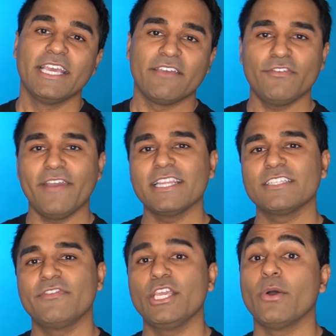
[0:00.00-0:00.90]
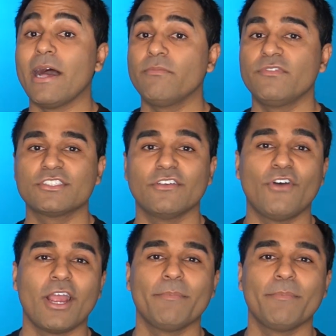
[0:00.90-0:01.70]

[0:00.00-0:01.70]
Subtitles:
If you found this video helpful so far,